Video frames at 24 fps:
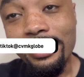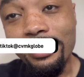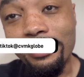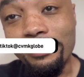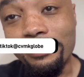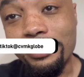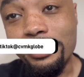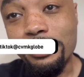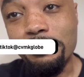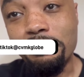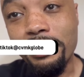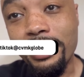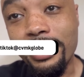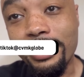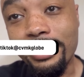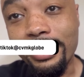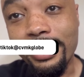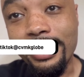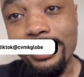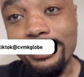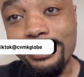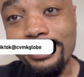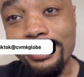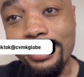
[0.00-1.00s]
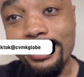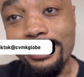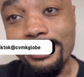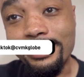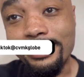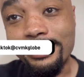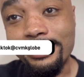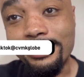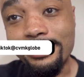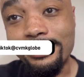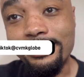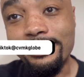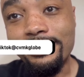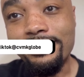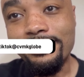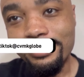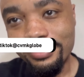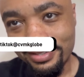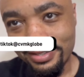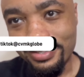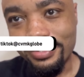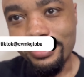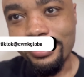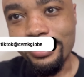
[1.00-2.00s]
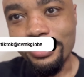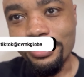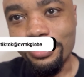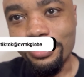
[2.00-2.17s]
of this podcast content. Stay